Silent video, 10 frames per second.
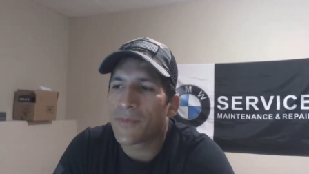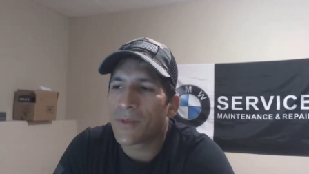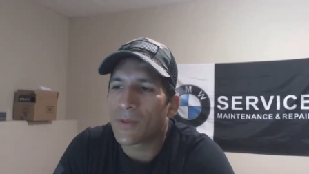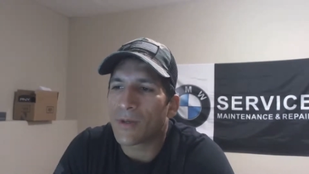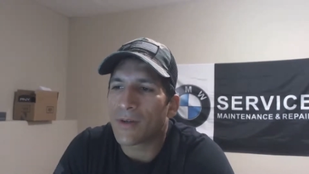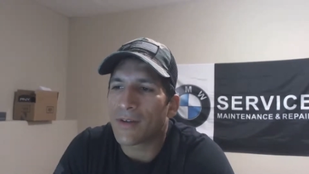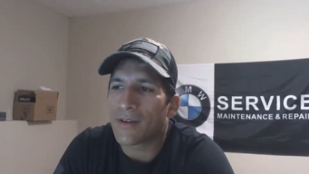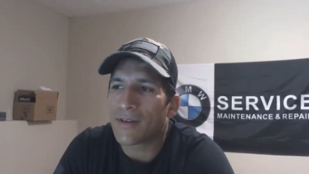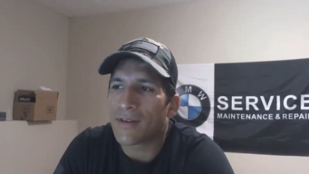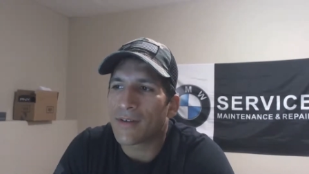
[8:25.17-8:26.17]

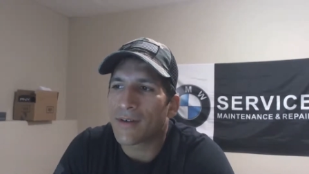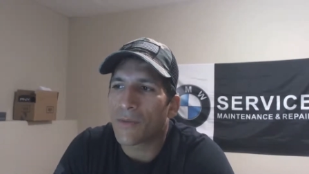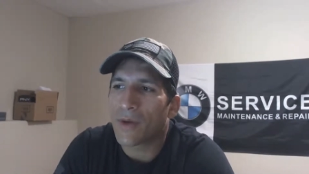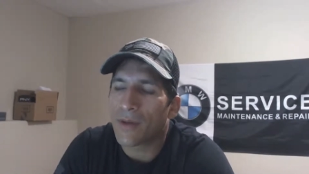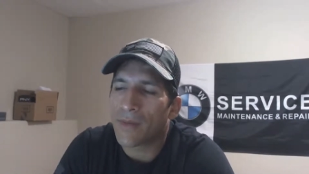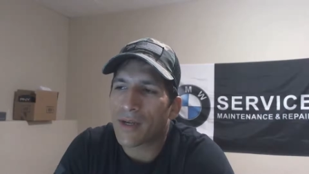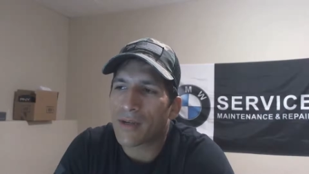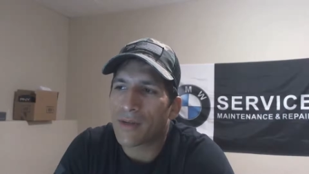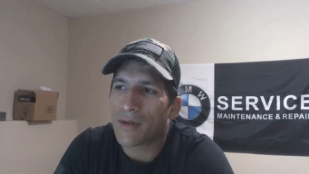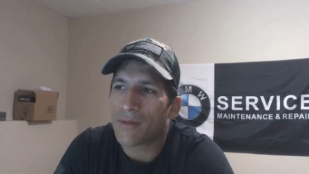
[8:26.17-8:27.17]
So went back
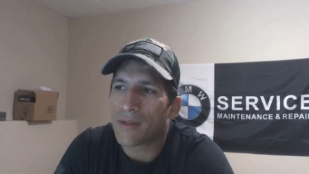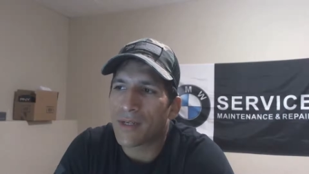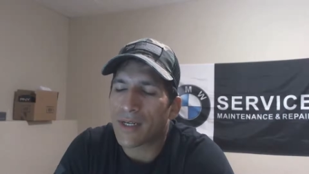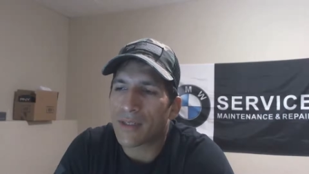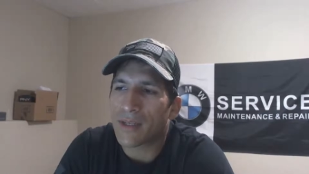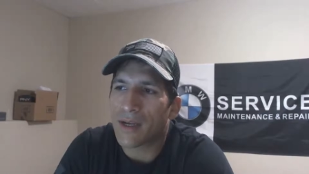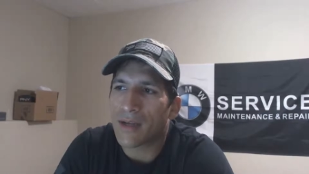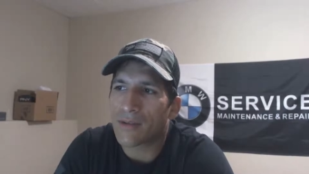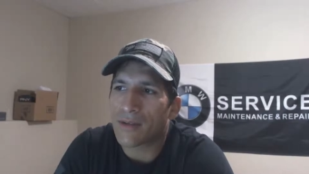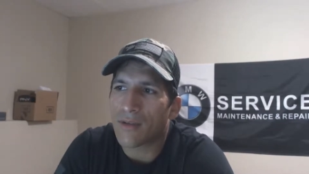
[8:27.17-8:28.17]
home the next day,
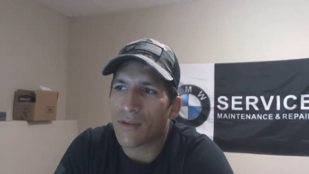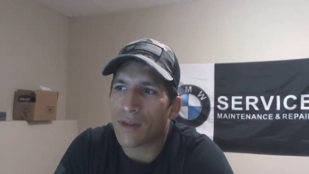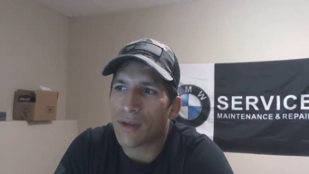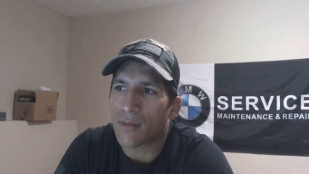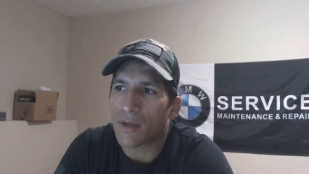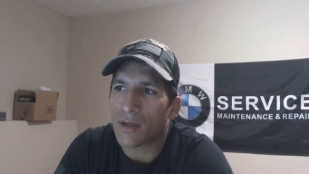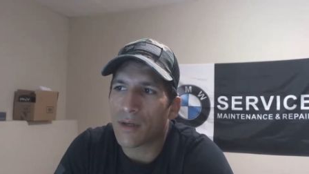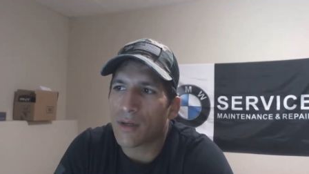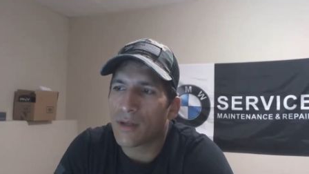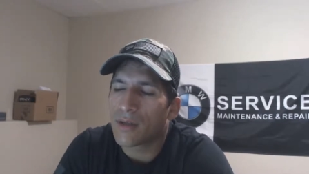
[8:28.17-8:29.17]
I took everything apart.